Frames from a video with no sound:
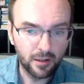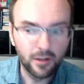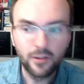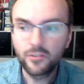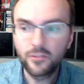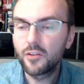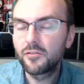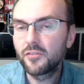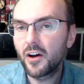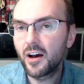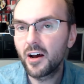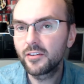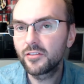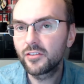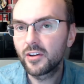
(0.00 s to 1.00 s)
So
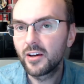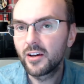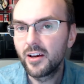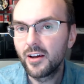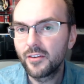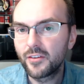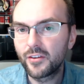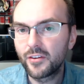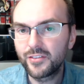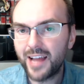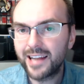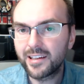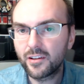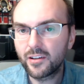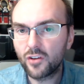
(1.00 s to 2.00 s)
first, the
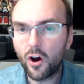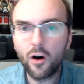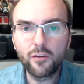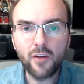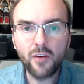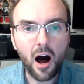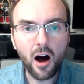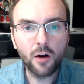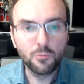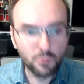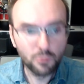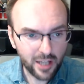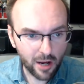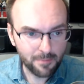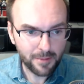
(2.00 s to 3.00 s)
status of our
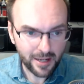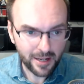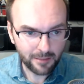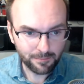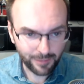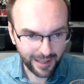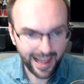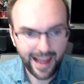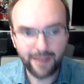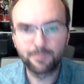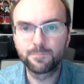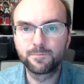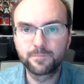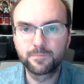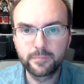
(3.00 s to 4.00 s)
reopening plan.